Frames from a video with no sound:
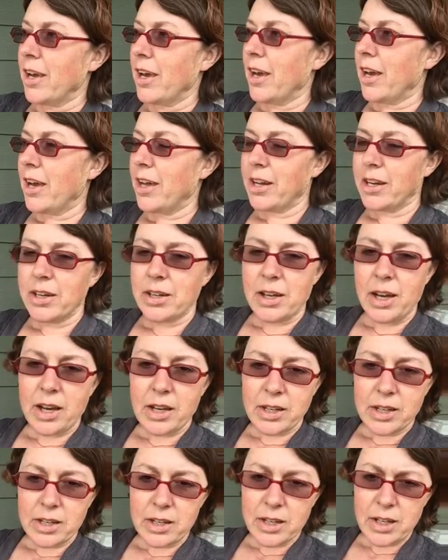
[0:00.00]
And
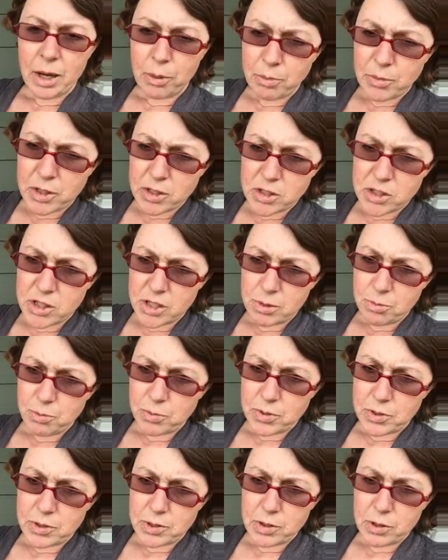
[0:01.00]
I kept it cheap
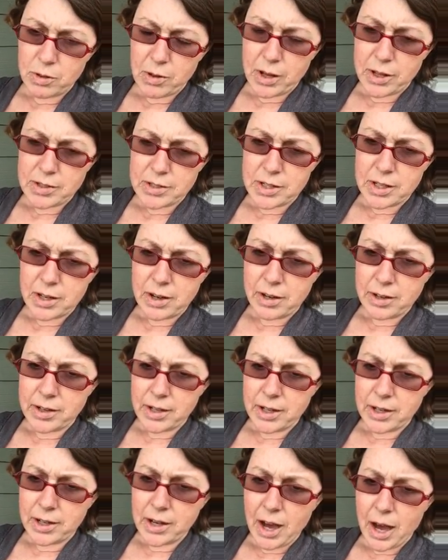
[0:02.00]
so you guys can all
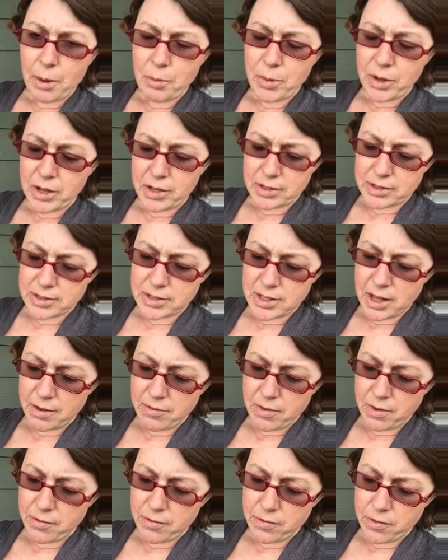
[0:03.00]
get a copy and
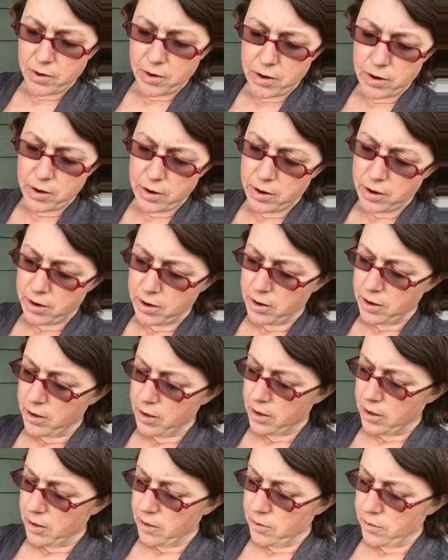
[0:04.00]
save it for
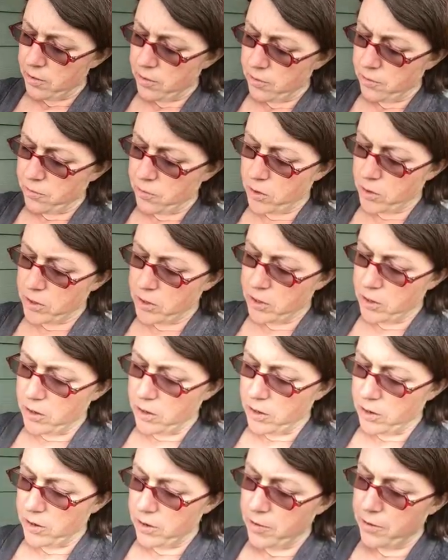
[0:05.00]

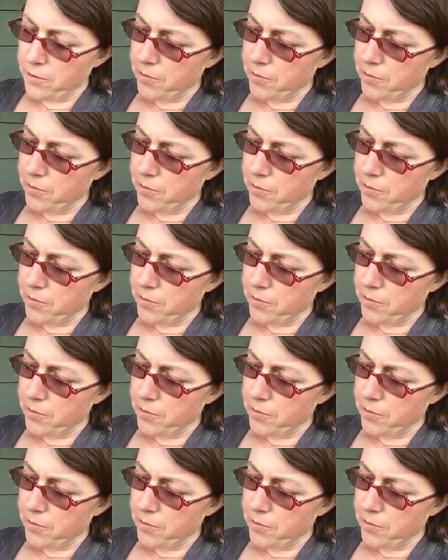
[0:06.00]
your